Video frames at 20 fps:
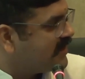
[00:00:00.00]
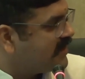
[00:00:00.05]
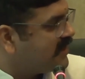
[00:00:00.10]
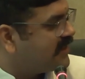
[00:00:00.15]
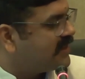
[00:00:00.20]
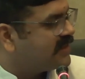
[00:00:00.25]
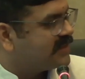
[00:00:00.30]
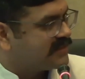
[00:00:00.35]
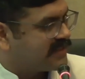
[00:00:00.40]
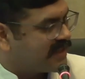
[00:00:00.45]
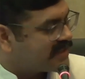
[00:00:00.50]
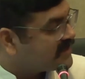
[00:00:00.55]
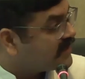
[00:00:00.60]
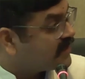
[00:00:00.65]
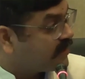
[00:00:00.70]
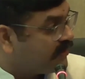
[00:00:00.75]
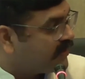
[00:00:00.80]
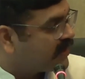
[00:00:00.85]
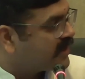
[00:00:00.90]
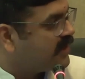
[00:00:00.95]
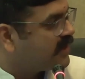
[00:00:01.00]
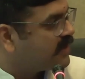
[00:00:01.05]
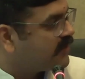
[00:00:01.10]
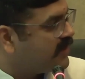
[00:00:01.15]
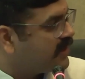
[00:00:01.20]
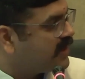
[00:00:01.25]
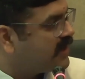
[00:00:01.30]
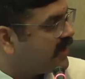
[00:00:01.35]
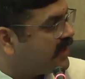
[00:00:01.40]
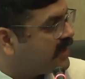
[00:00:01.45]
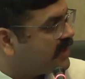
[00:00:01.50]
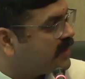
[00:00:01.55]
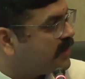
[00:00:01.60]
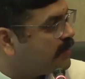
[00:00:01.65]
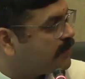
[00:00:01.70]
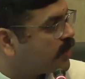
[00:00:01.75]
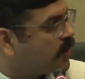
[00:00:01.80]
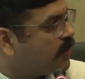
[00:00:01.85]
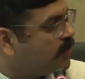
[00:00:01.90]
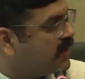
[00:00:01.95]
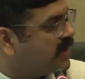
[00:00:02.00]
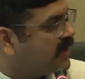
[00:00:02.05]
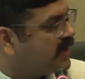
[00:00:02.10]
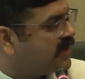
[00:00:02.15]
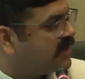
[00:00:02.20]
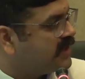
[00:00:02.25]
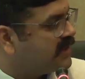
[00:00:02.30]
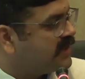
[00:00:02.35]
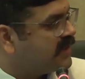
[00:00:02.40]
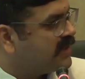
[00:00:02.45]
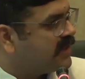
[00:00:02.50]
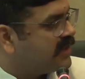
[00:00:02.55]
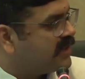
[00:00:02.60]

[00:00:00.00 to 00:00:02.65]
that's a difficult one, and probably